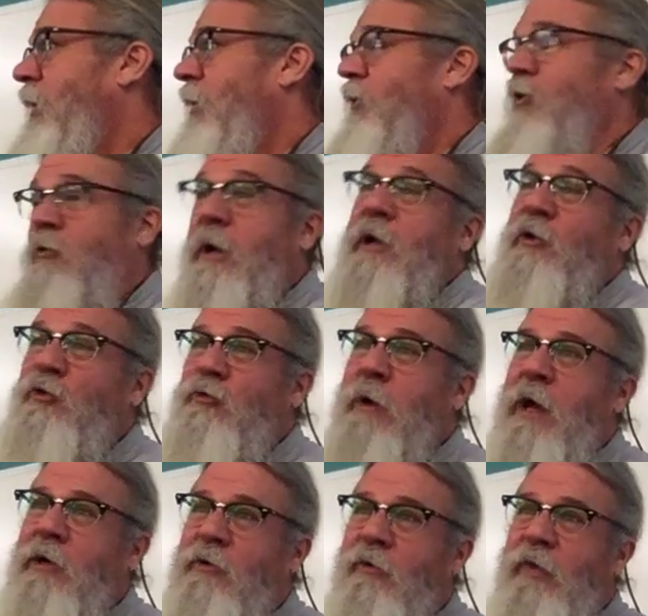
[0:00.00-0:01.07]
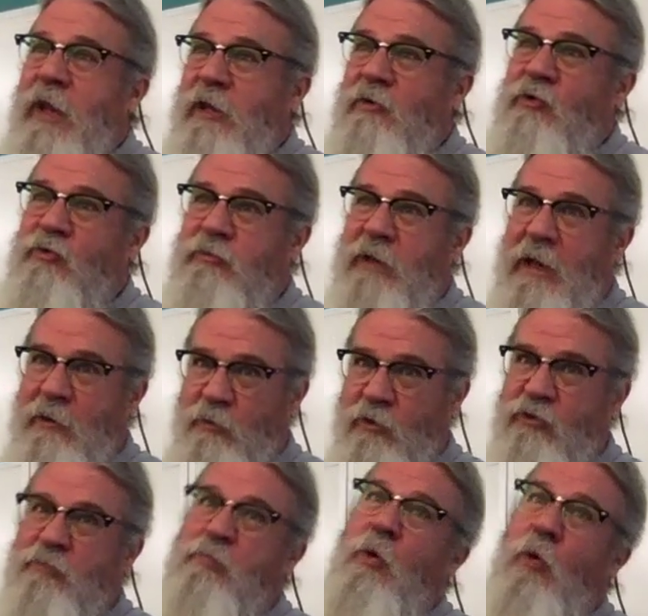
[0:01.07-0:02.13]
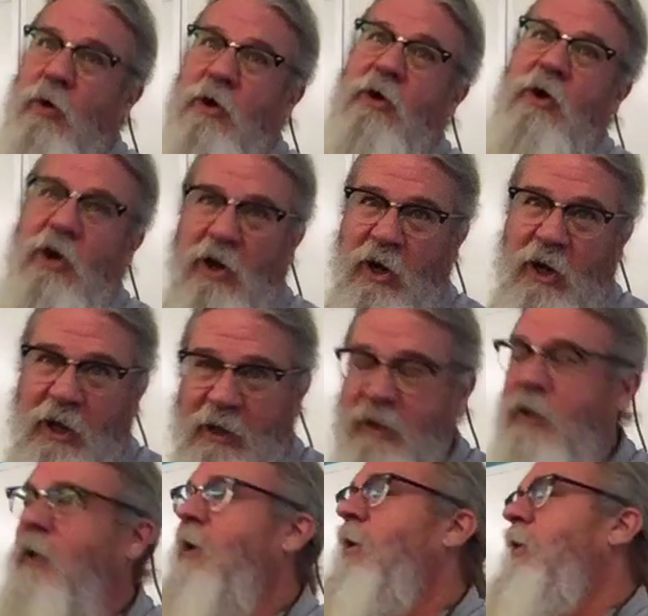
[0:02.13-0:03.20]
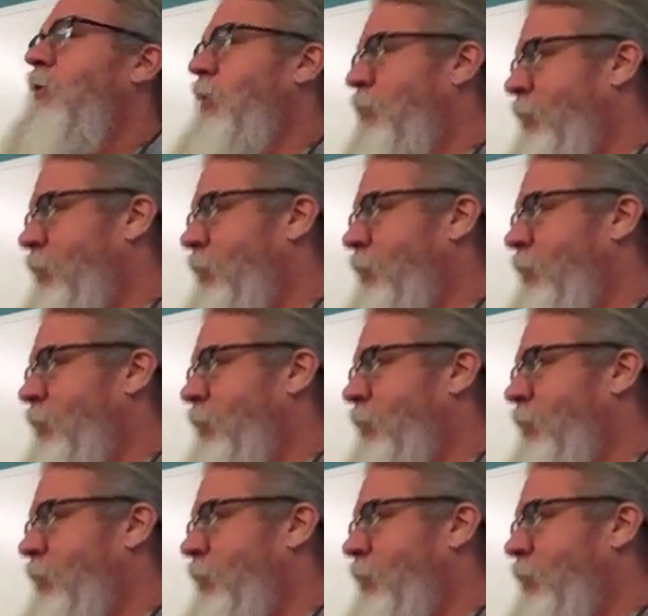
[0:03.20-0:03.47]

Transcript: the greatest writer in the English language, born on the